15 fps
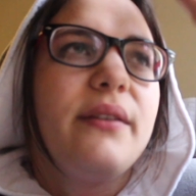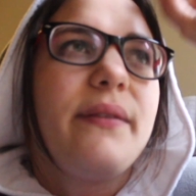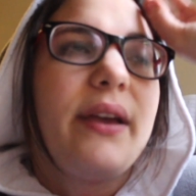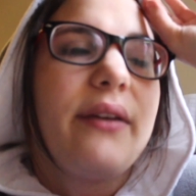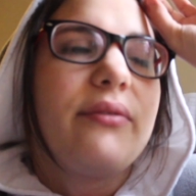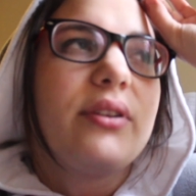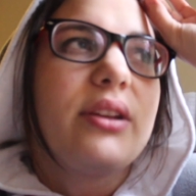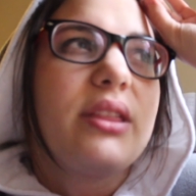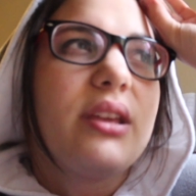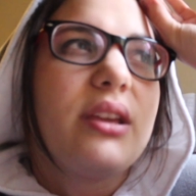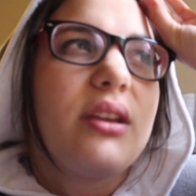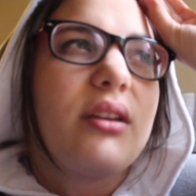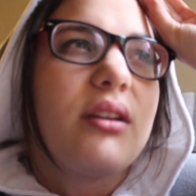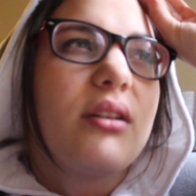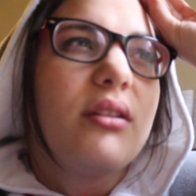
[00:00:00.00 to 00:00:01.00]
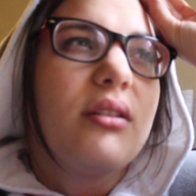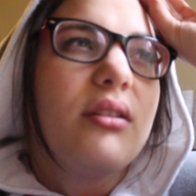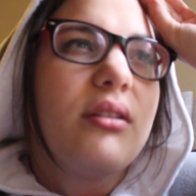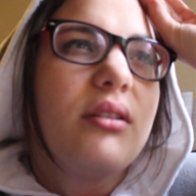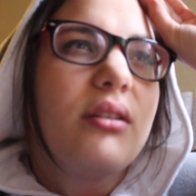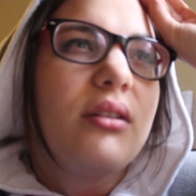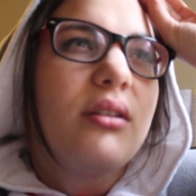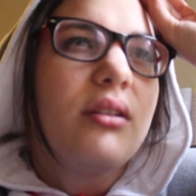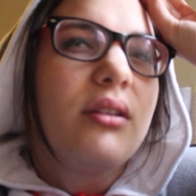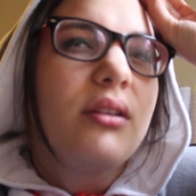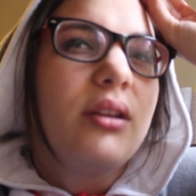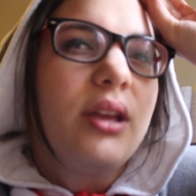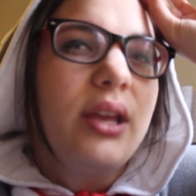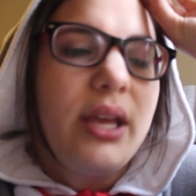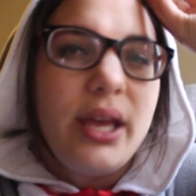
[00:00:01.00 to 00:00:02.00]
if everything
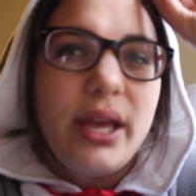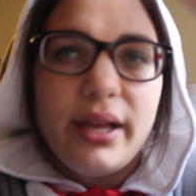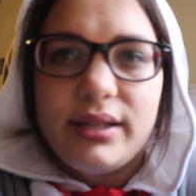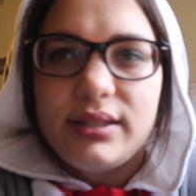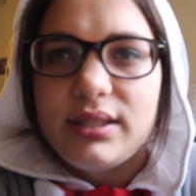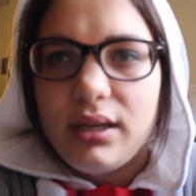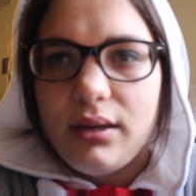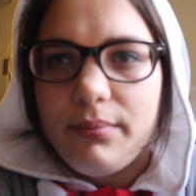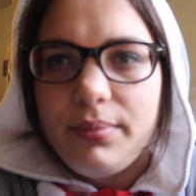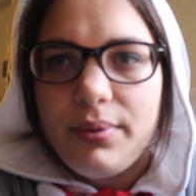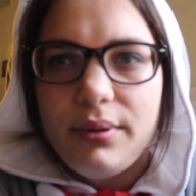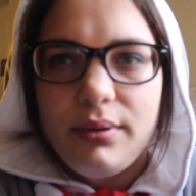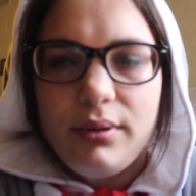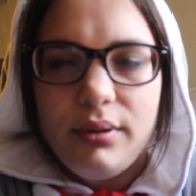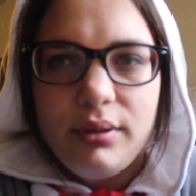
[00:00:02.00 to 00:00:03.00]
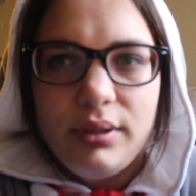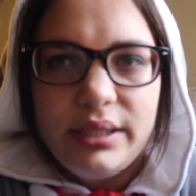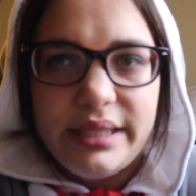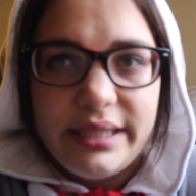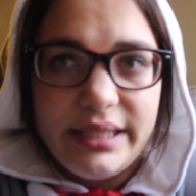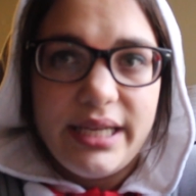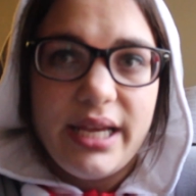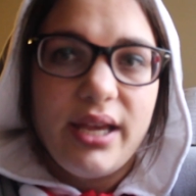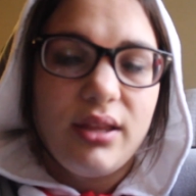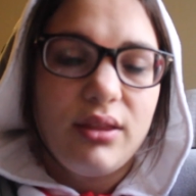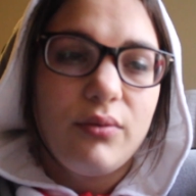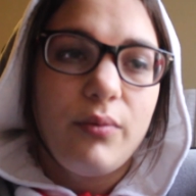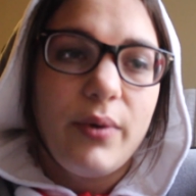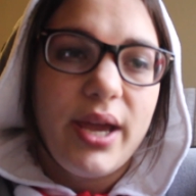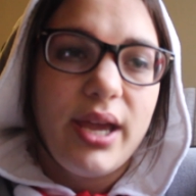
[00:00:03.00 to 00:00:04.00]
ends up staying
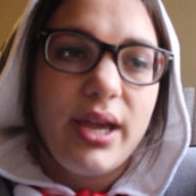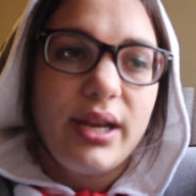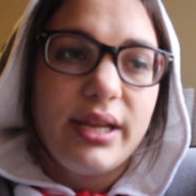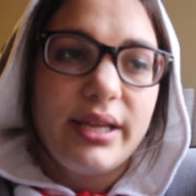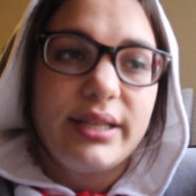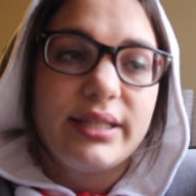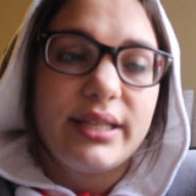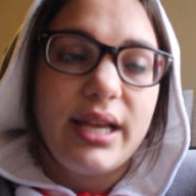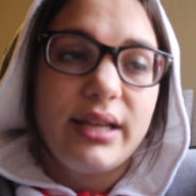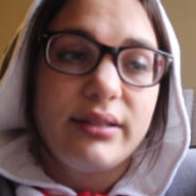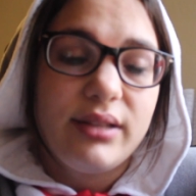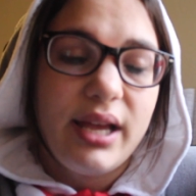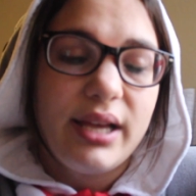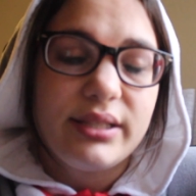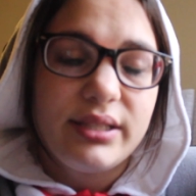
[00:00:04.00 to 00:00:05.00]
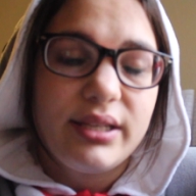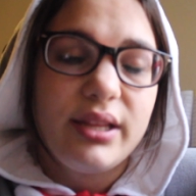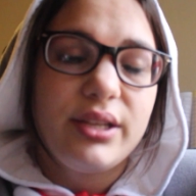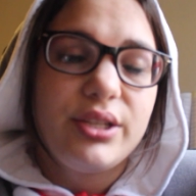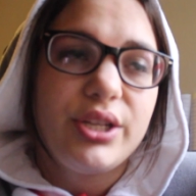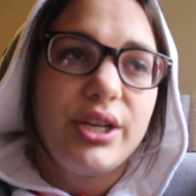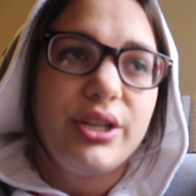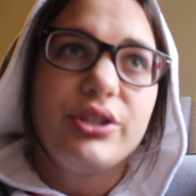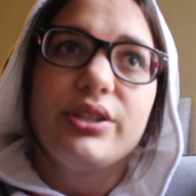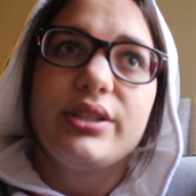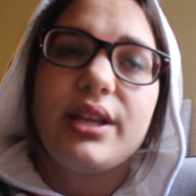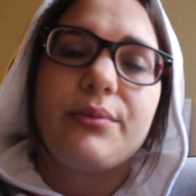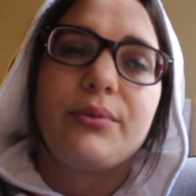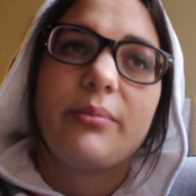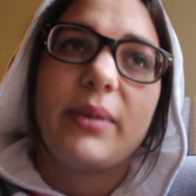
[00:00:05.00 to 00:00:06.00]
the way it is as to the changes
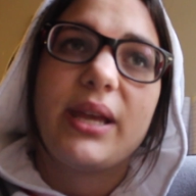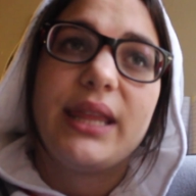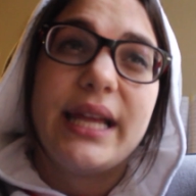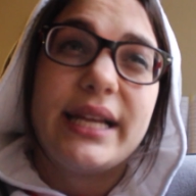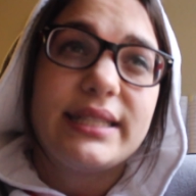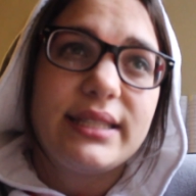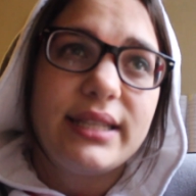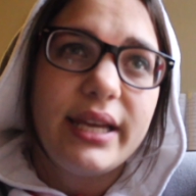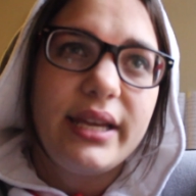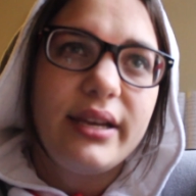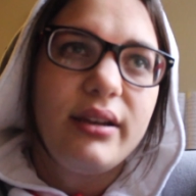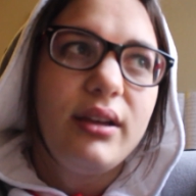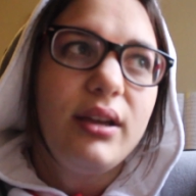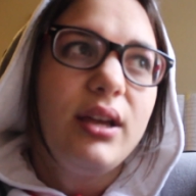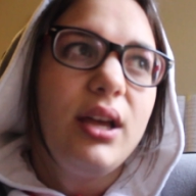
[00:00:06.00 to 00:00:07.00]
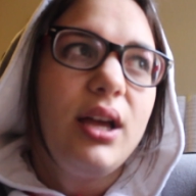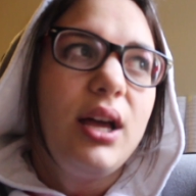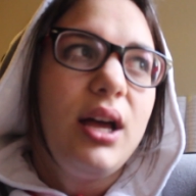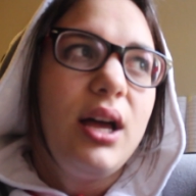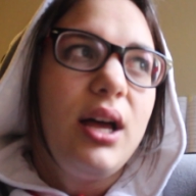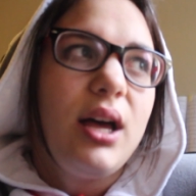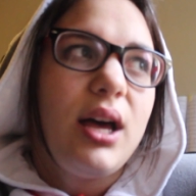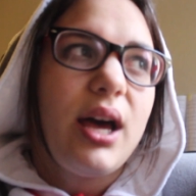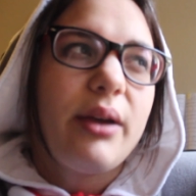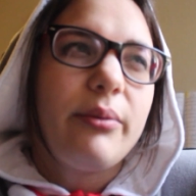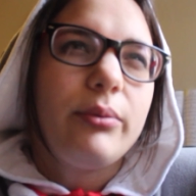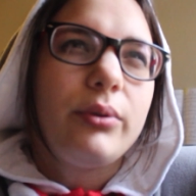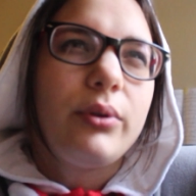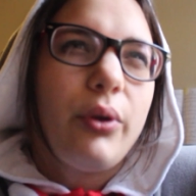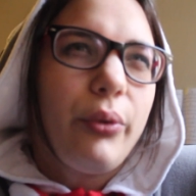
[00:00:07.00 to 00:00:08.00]
that were made last night, I
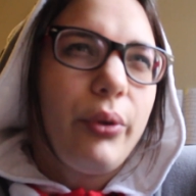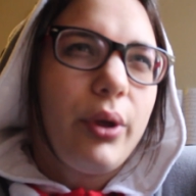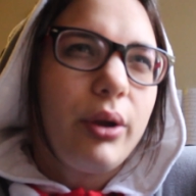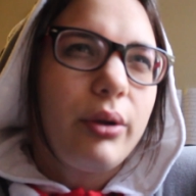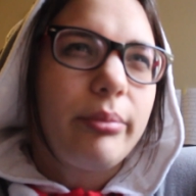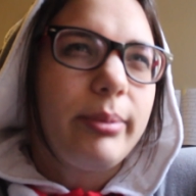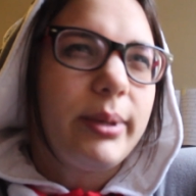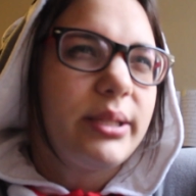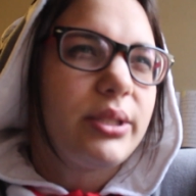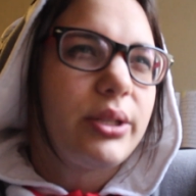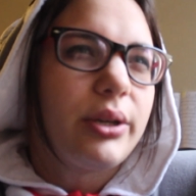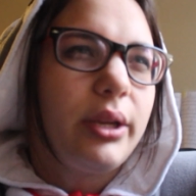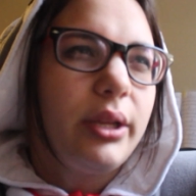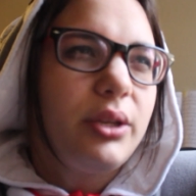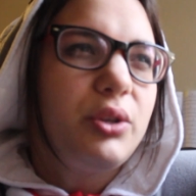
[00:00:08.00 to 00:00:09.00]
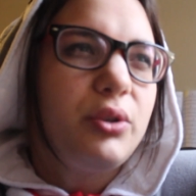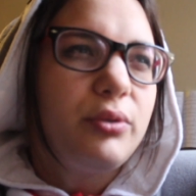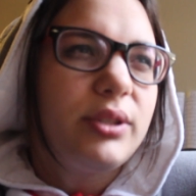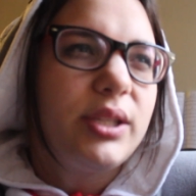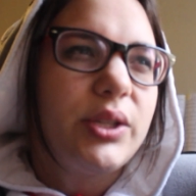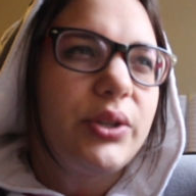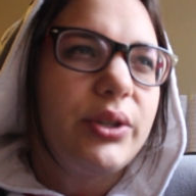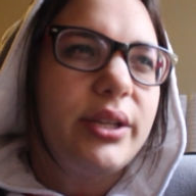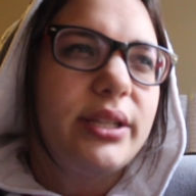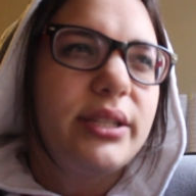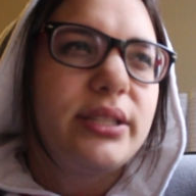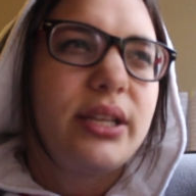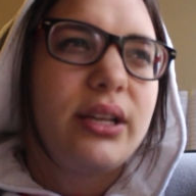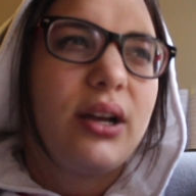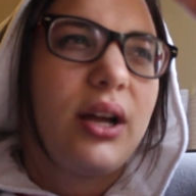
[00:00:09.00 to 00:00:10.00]
will no longer be starting new
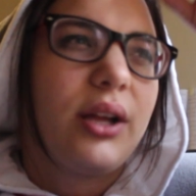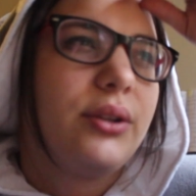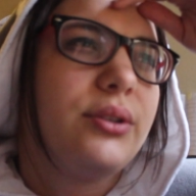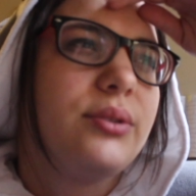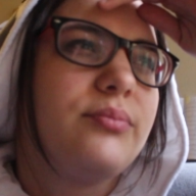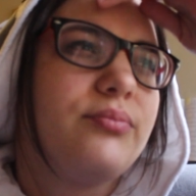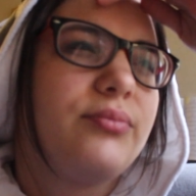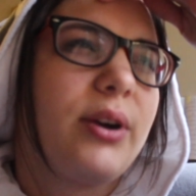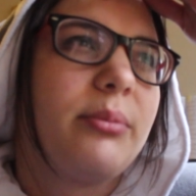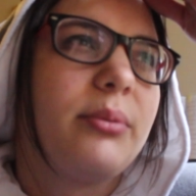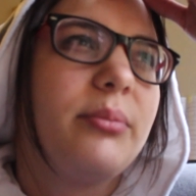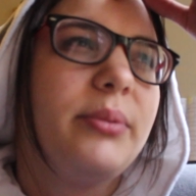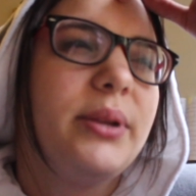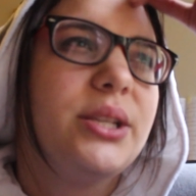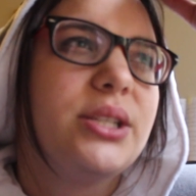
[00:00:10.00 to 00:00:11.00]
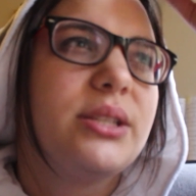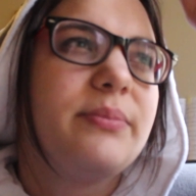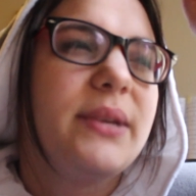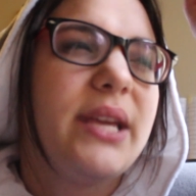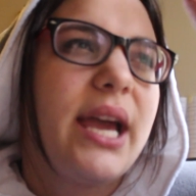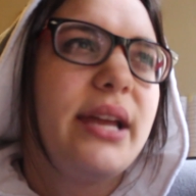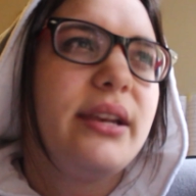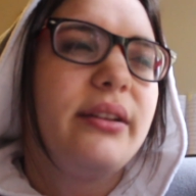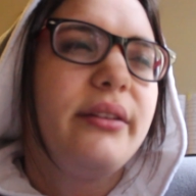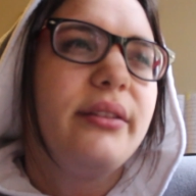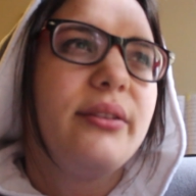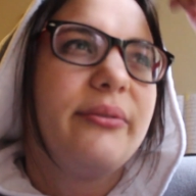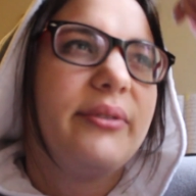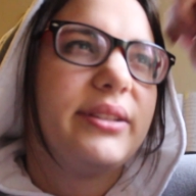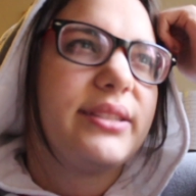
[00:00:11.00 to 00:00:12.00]
series. I'll probably just be ending
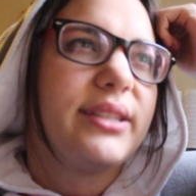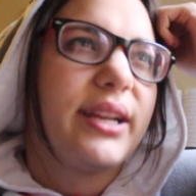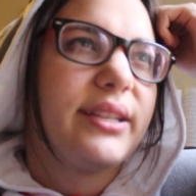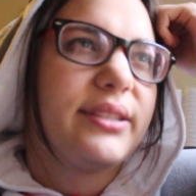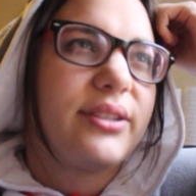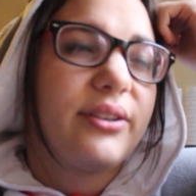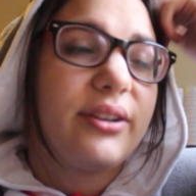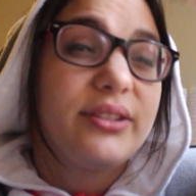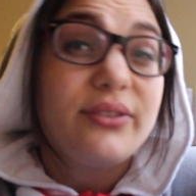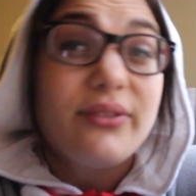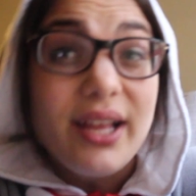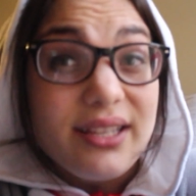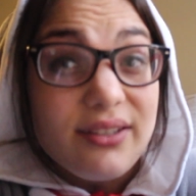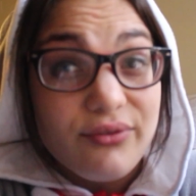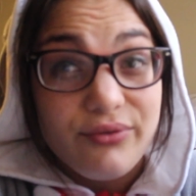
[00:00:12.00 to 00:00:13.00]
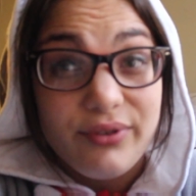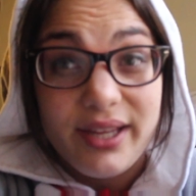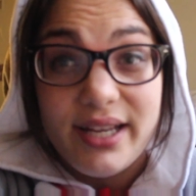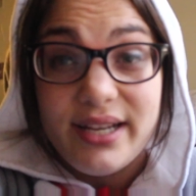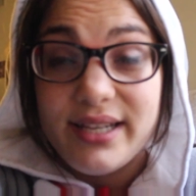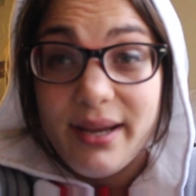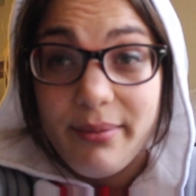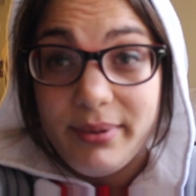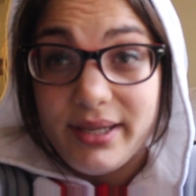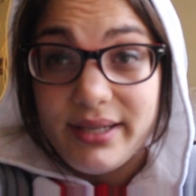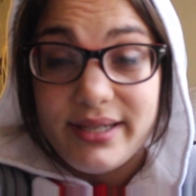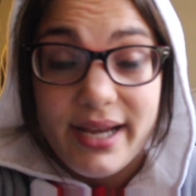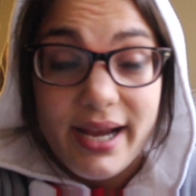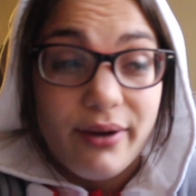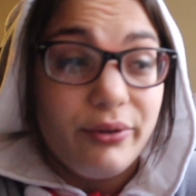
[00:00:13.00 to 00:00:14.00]
the ones that I started. So that's a really Debbie
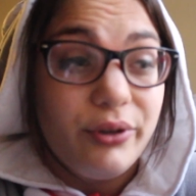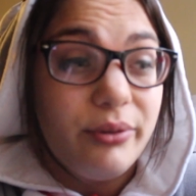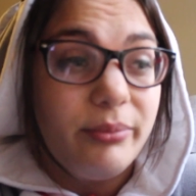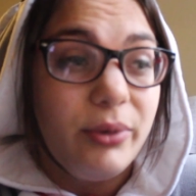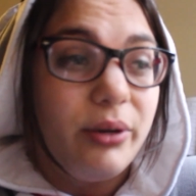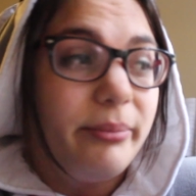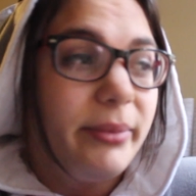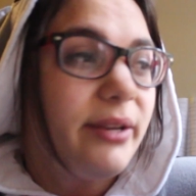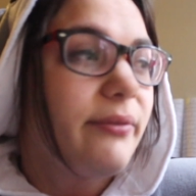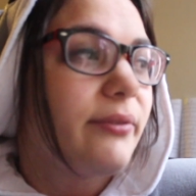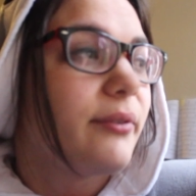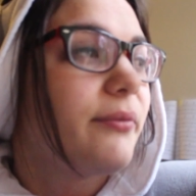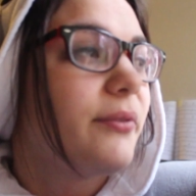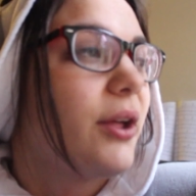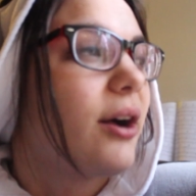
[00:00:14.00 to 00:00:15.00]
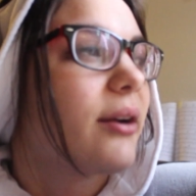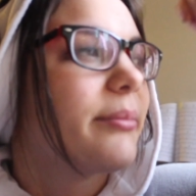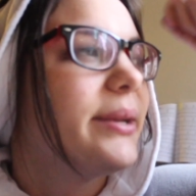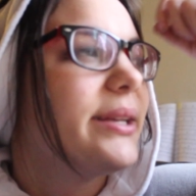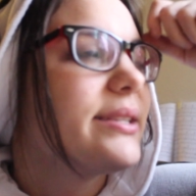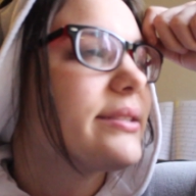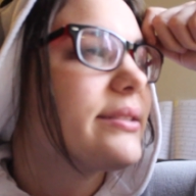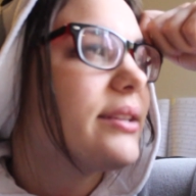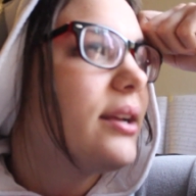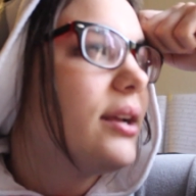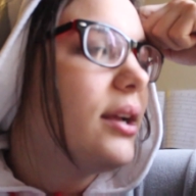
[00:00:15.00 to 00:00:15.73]
Downer moment for Vlogmas.